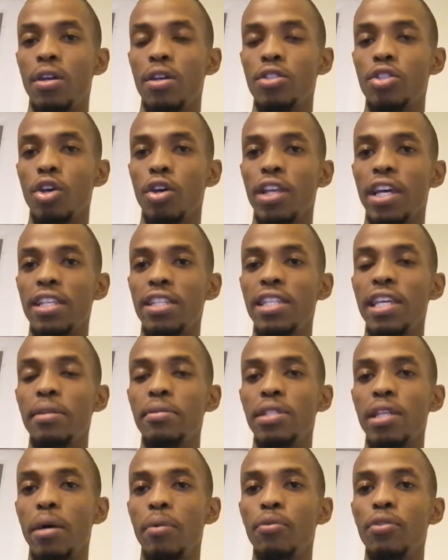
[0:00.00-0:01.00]
So that's
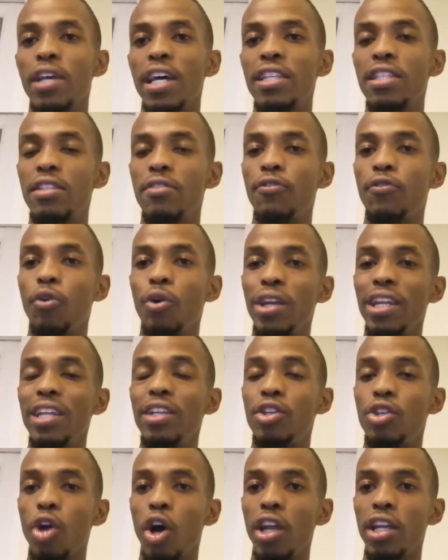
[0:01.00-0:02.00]
10 times, that's
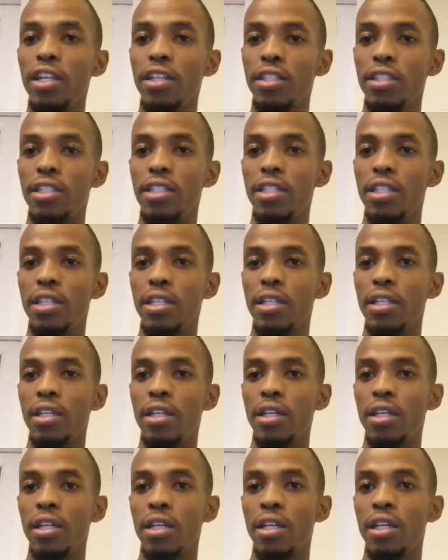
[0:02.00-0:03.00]
$40
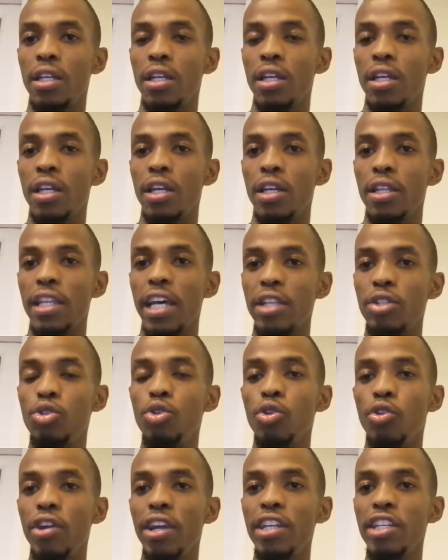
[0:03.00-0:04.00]

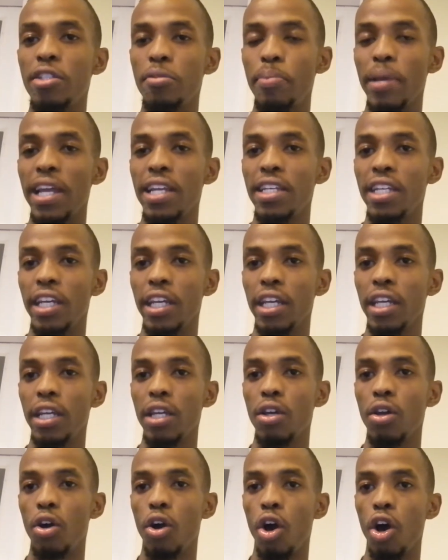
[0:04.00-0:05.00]
that you're already spending
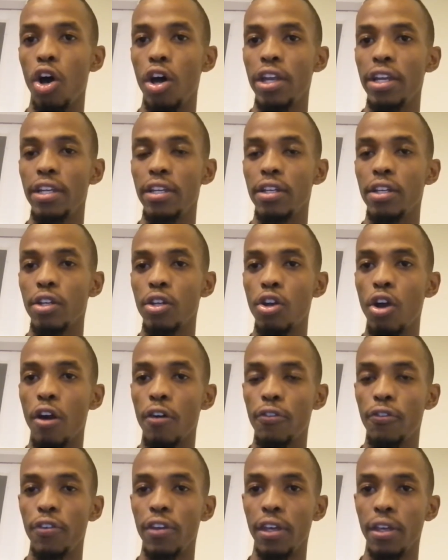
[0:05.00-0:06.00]
on
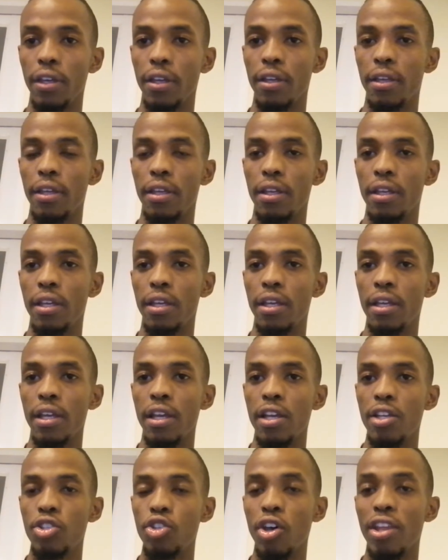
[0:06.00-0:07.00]
coffee.
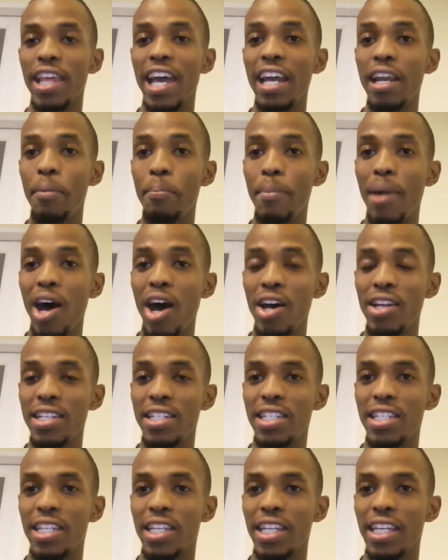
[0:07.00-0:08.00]
So that
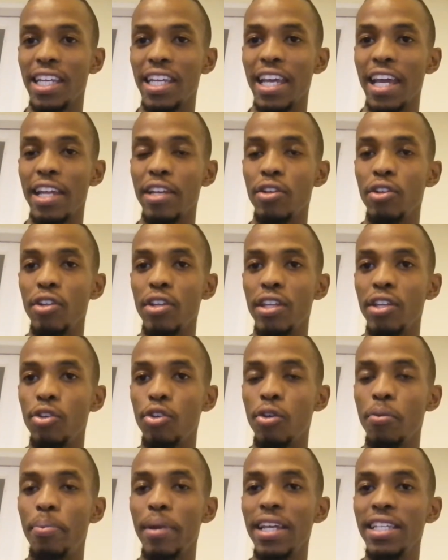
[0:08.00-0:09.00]
amount
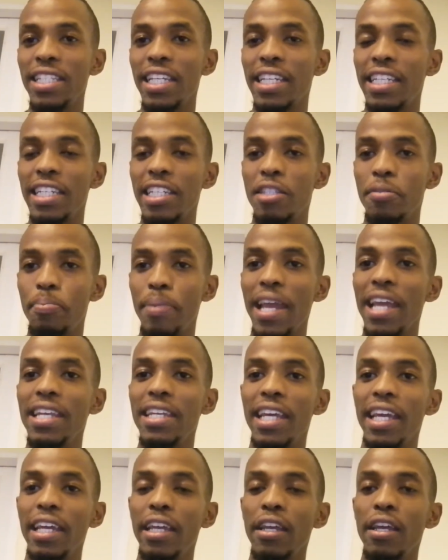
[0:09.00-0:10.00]
you're basically
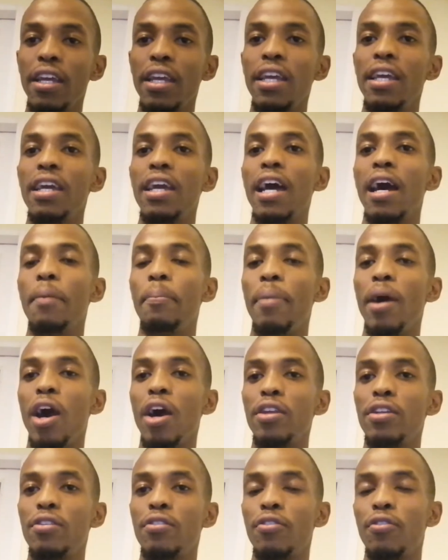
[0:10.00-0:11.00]
spending
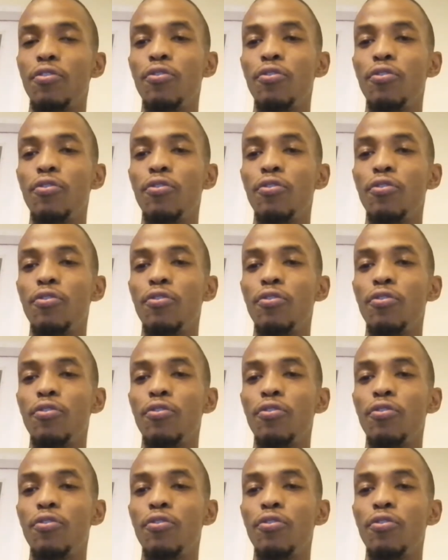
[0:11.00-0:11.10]
about